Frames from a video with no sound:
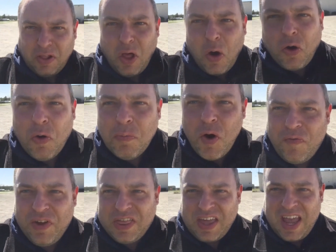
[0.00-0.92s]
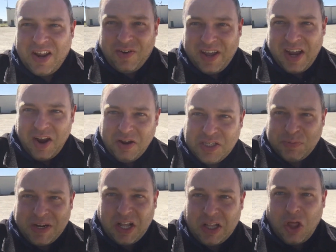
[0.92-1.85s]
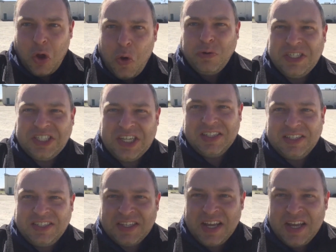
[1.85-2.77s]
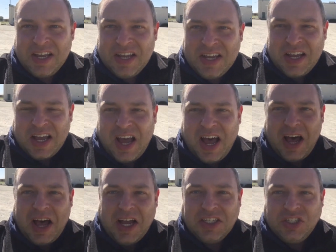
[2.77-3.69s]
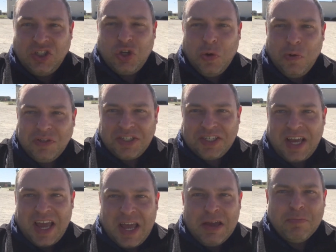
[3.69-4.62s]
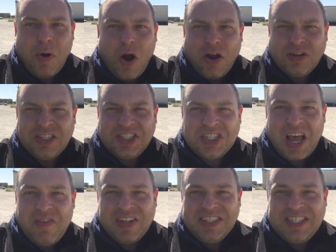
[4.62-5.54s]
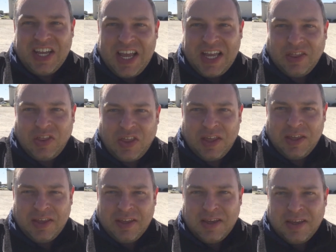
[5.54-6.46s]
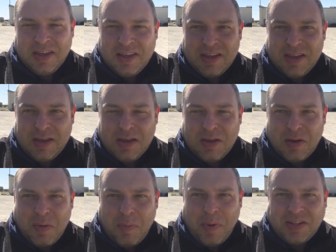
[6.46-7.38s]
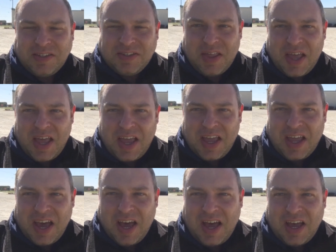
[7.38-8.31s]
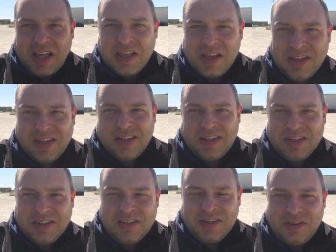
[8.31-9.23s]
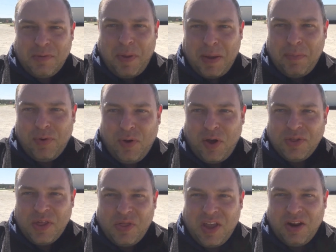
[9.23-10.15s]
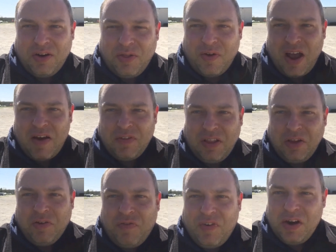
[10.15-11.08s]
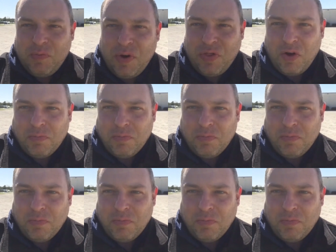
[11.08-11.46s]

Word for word: local movie theater here has been closed since Tuesday, March seventeenth, but they uh, the people who own the theater, they're having a little fun with their